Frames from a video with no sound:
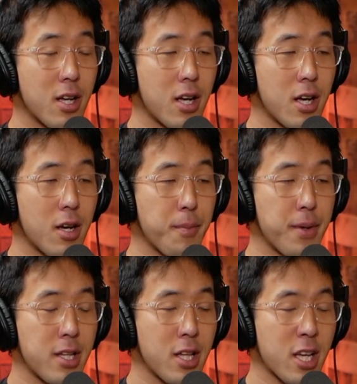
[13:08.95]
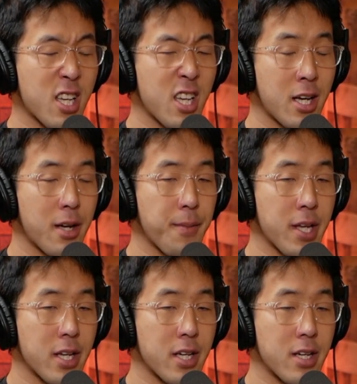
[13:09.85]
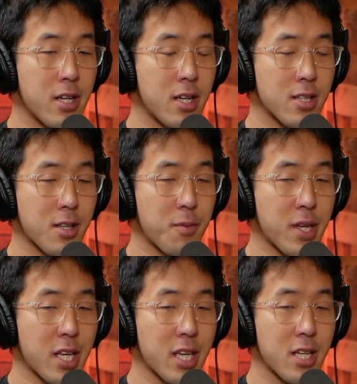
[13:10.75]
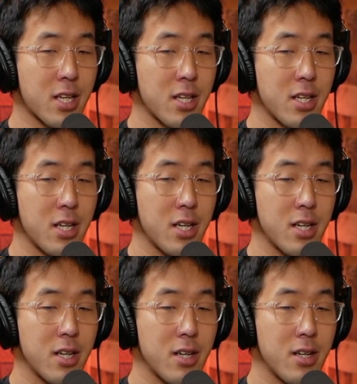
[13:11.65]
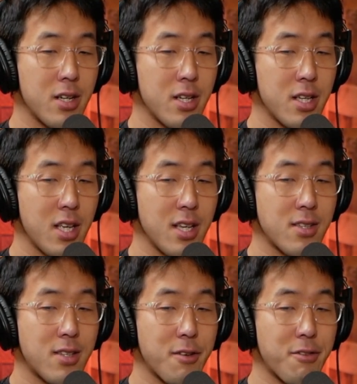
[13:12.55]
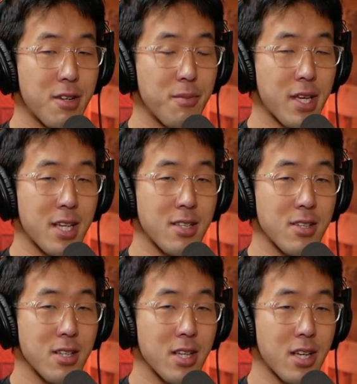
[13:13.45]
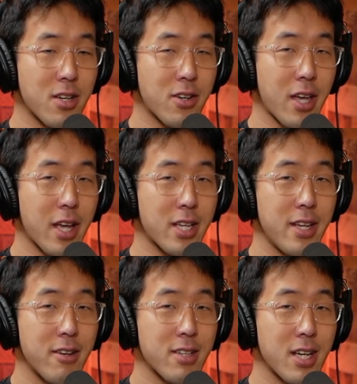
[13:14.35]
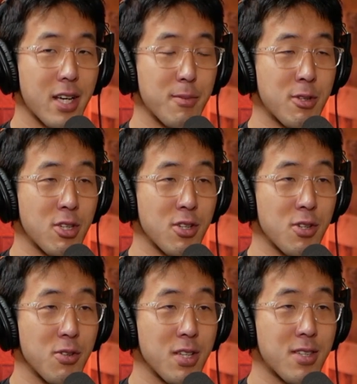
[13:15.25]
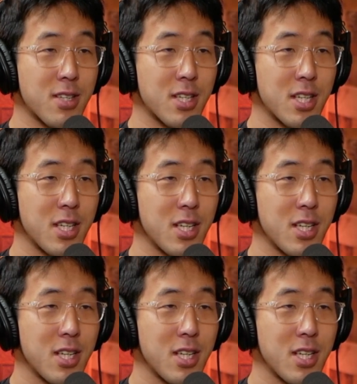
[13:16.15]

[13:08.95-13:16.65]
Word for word: Uh, but like, yeah, I mean, uh, as a comedian, uh, it's different because they're like, okay, now time to listen.